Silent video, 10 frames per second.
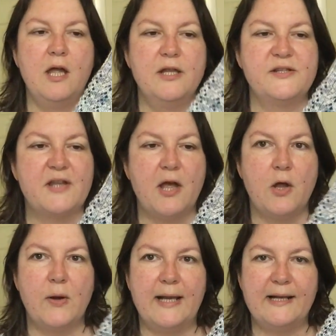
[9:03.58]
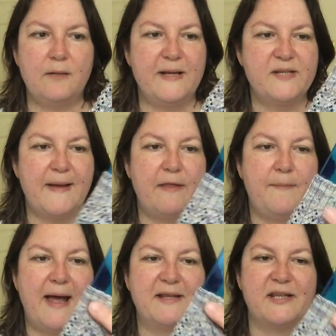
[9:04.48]
So a little bit about the
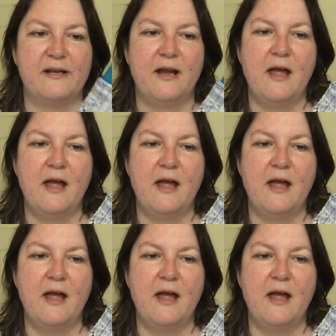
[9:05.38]
pattern.